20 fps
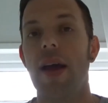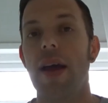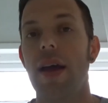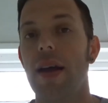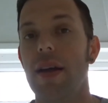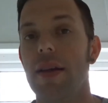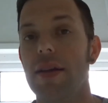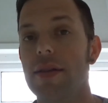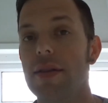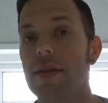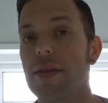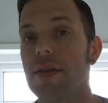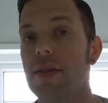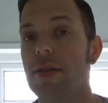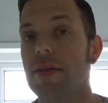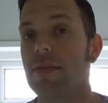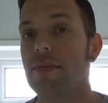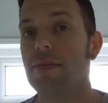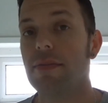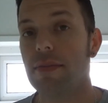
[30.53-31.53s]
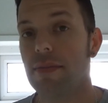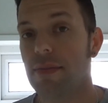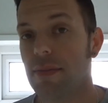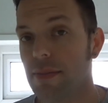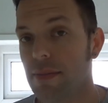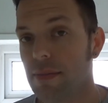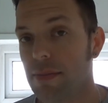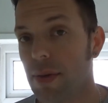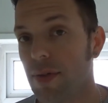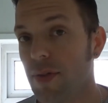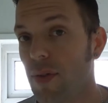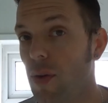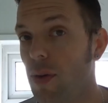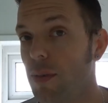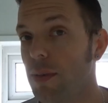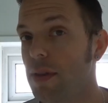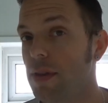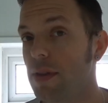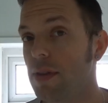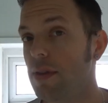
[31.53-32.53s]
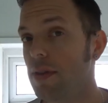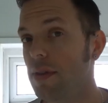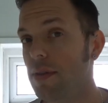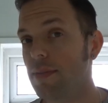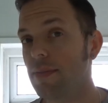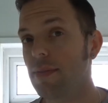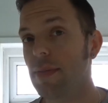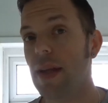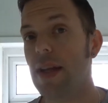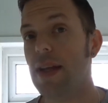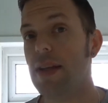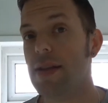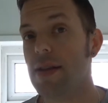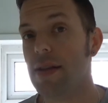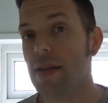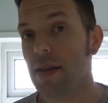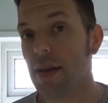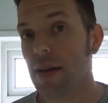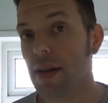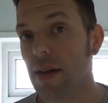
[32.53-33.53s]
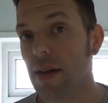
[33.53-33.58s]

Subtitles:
Its performance is